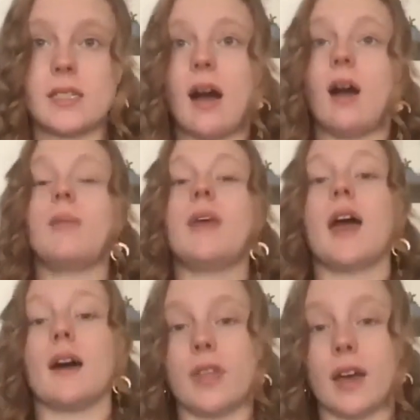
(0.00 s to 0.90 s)
help me
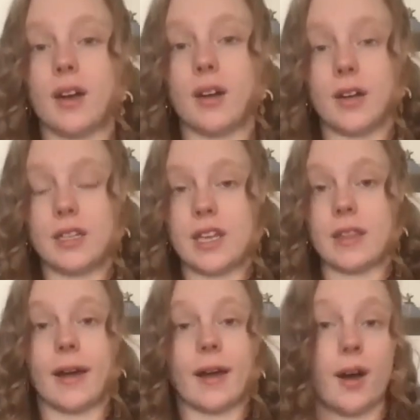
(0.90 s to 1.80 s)
have that courage and
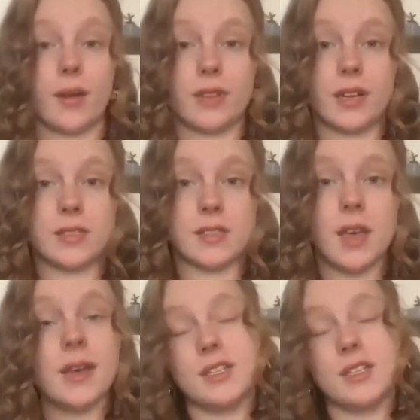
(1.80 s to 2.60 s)
that confidence